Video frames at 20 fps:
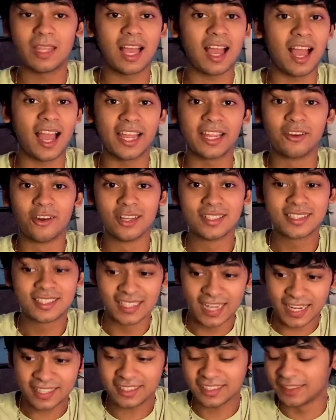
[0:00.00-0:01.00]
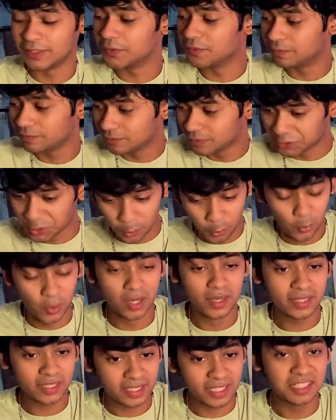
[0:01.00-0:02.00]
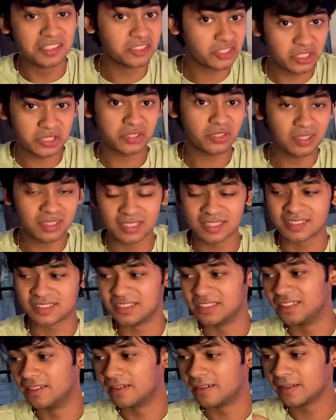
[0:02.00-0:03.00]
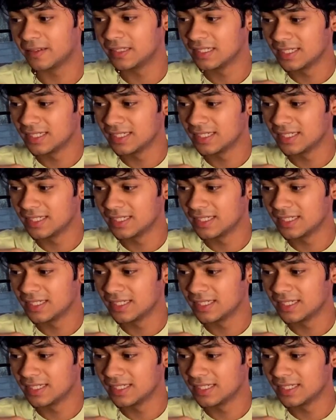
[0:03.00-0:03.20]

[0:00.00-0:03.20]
I got selected to work in GSOC this year.